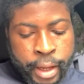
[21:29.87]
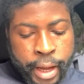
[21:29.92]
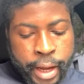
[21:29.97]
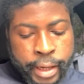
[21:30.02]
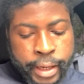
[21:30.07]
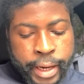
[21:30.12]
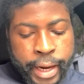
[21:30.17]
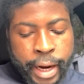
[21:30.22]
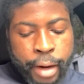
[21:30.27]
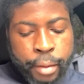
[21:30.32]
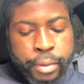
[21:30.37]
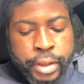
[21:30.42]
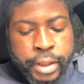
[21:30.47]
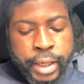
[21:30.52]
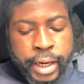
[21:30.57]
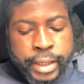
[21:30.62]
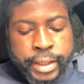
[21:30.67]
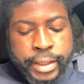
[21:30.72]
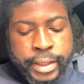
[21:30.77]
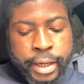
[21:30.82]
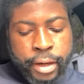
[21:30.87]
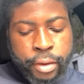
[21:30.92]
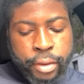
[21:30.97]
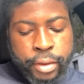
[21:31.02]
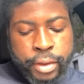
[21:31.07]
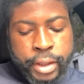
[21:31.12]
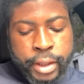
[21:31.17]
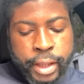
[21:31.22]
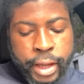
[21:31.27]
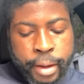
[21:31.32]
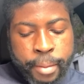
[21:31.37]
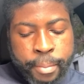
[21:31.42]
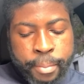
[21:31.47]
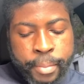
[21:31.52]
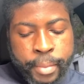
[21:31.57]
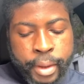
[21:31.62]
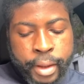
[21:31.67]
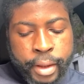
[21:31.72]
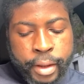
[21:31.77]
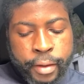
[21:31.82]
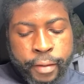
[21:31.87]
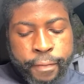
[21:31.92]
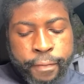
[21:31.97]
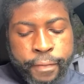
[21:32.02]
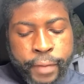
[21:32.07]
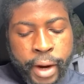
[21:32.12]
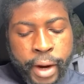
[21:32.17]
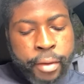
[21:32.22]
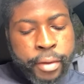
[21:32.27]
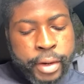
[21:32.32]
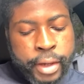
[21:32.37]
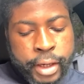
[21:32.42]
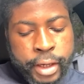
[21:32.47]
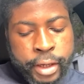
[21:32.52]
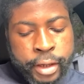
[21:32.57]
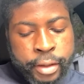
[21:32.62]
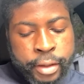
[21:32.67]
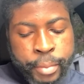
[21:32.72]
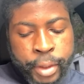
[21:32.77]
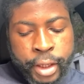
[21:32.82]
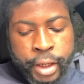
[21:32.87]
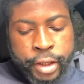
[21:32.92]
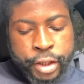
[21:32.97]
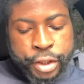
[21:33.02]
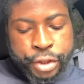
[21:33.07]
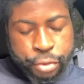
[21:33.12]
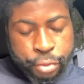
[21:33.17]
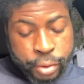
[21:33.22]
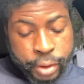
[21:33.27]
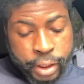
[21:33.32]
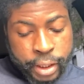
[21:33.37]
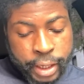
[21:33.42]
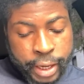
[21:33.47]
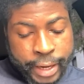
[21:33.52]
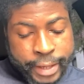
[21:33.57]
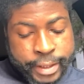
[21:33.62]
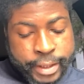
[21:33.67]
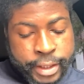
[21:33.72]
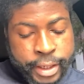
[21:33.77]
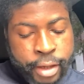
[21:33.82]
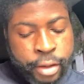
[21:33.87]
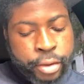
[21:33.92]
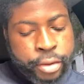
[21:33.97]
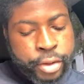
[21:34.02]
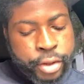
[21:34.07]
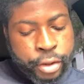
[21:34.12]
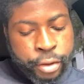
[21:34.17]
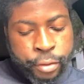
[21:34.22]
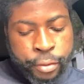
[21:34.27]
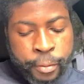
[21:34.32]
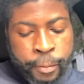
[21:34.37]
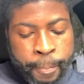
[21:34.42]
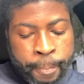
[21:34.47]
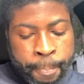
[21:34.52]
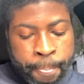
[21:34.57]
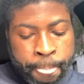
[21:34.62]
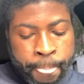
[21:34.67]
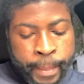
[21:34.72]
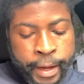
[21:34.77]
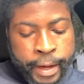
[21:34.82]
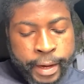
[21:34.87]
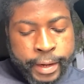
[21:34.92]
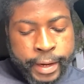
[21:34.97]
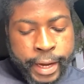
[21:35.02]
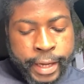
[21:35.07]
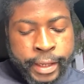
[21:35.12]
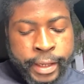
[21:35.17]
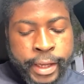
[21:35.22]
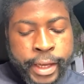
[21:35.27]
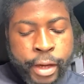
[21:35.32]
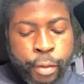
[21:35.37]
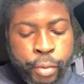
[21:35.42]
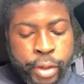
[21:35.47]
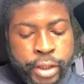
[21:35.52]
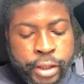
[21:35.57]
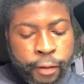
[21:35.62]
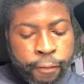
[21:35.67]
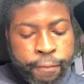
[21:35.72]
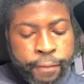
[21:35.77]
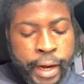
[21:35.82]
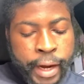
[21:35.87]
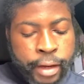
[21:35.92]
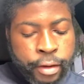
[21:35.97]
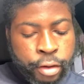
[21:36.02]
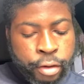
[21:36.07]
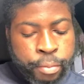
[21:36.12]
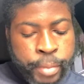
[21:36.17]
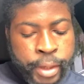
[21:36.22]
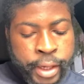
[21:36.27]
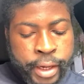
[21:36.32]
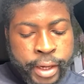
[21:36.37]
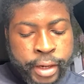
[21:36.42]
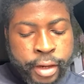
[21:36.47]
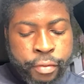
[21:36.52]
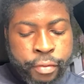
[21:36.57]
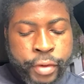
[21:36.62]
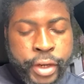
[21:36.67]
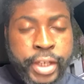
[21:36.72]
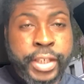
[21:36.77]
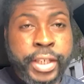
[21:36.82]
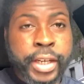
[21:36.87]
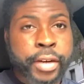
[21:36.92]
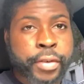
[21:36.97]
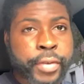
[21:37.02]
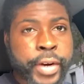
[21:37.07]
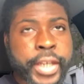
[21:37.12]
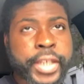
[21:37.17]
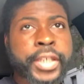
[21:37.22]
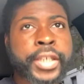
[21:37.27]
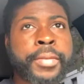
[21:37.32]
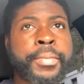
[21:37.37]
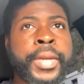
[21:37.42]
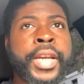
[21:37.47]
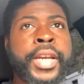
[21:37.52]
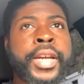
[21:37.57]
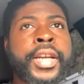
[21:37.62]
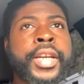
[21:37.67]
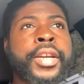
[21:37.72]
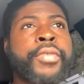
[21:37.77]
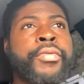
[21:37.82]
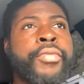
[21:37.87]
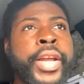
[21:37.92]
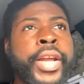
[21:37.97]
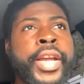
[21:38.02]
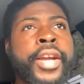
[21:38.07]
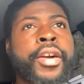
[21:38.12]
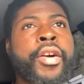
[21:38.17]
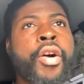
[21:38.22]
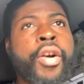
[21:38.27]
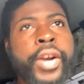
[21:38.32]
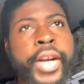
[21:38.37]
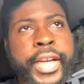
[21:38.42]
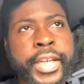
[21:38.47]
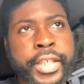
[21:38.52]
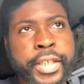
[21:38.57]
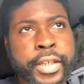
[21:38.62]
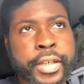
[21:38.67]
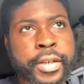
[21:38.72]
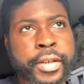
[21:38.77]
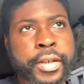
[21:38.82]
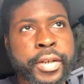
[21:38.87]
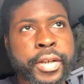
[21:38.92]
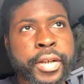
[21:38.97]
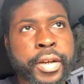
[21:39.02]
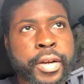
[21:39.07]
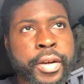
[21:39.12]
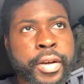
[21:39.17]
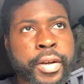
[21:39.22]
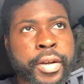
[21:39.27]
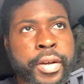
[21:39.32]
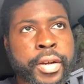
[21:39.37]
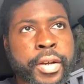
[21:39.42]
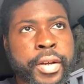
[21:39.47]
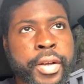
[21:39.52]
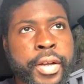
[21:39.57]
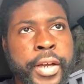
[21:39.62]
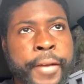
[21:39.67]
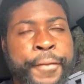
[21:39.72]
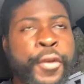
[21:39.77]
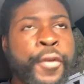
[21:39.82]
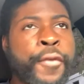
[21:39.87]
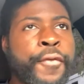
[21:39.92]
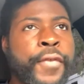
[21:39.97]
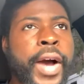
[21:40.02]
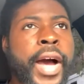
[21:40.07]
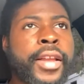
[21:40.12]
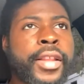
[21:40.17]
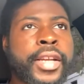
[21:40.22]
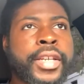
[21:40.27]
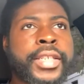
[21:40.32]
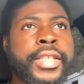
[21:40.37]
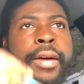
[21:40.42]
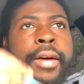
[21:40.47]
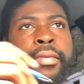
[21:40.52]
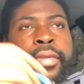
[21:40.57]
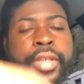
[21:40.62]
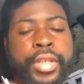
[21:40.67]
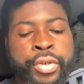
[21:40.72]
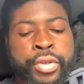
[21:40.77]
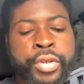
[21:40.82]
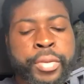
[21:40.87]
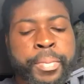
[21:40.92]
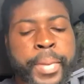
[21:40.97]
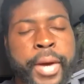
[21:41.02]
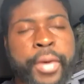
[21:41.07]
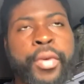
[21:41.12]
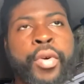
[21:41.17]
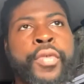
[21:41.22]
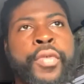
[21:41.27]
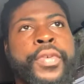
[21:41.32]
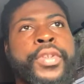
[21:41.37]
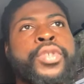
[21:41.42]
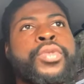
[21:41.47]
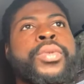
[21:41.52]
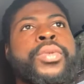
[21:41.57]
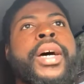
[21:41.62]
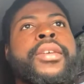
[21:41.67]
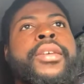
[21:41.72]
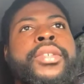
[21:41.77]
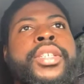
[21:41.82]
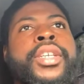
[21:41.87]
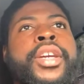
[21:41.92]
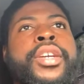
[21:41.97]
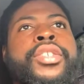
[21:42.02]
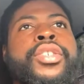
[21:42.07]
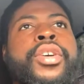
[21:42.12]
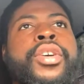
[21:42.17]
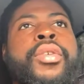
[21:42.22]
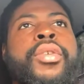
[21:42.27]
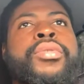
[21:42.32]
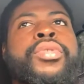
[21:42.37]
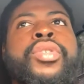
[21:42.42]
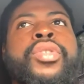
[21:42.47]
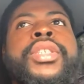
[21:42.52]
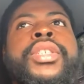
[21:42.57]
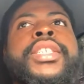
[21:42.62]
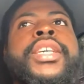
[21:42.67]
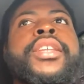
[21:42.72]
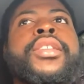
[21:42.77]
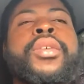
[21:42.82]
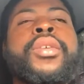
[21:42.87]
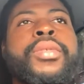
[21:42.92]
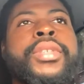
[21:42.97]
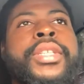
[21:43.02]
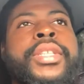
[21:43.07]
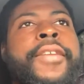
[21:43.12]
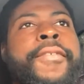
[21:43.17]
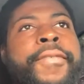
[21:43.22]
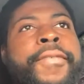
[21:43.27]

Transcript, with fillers: And Yahushua said unto them, Verily, meaning truly, I say unto you, that ye which have followed me in the regeneration, meaning in the reincarnation, if you follow, because that this was about over 2,000 years ago. So he said, those that